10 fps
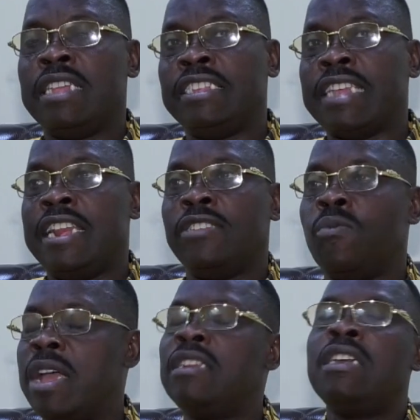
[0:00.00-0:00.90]
decided,
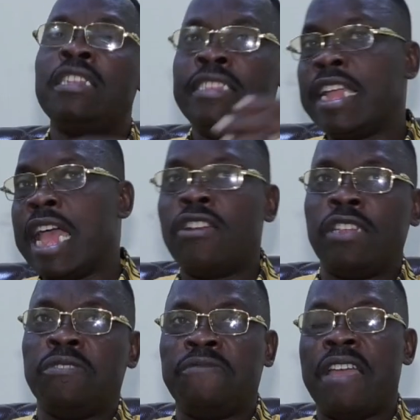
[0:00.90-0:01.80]
well, take
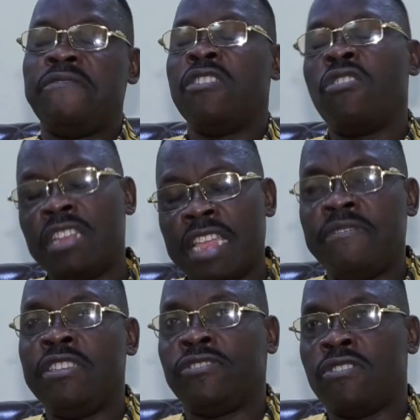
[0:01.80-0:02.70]
another 25 years, God give
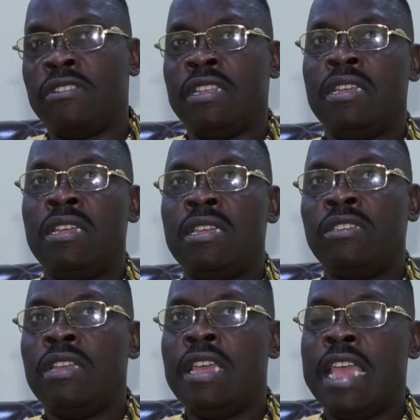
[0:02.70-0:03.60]
me his son,
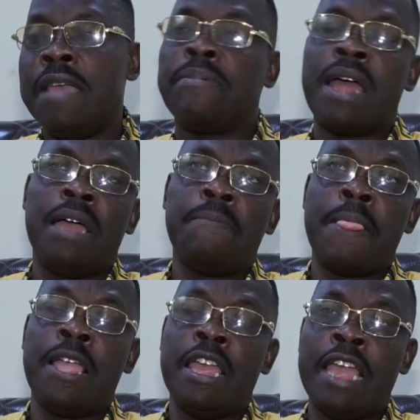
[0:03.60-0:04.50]

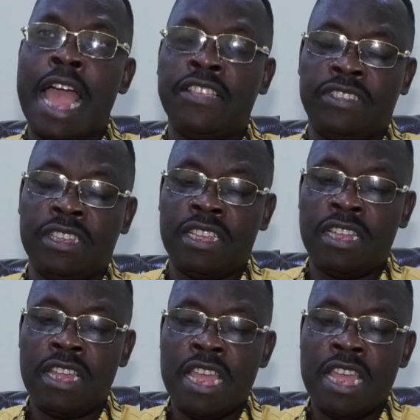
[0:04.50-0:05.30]
Isaac.